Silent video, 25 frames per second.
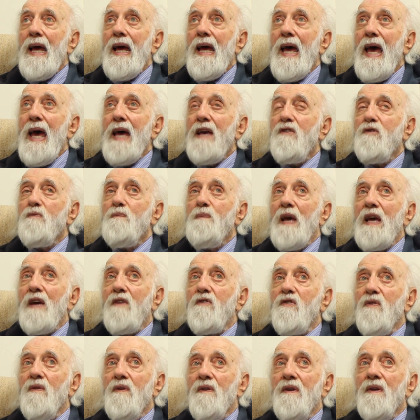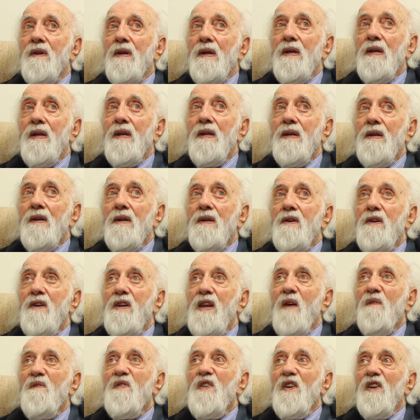aspects or
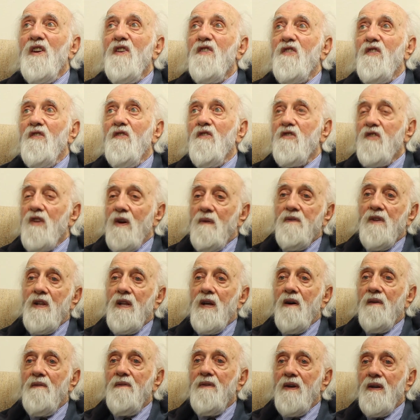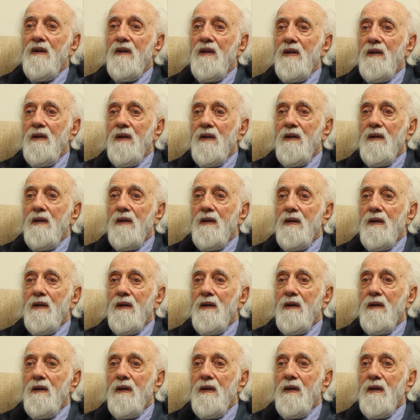definitions of love.
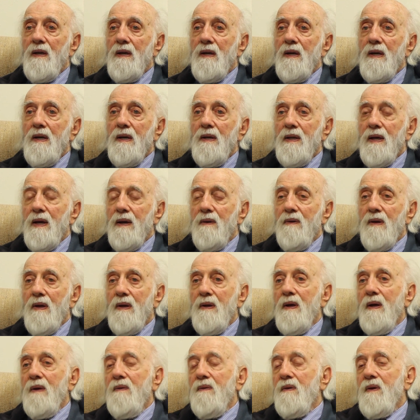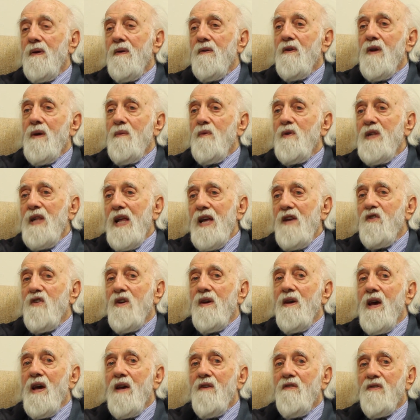And I'm glad
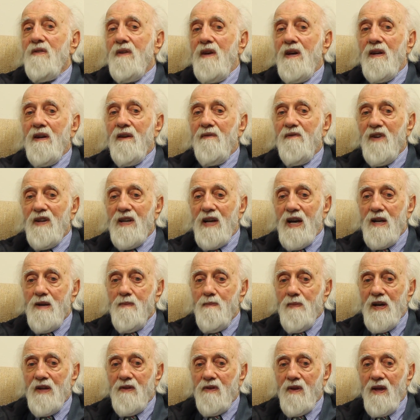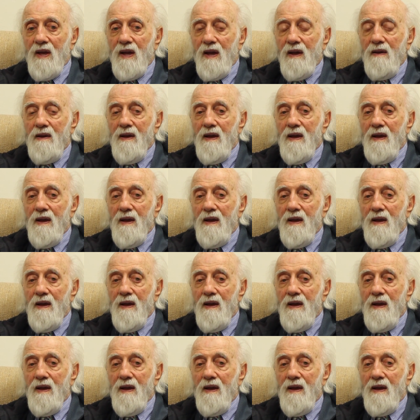you asked that. I forgot about that.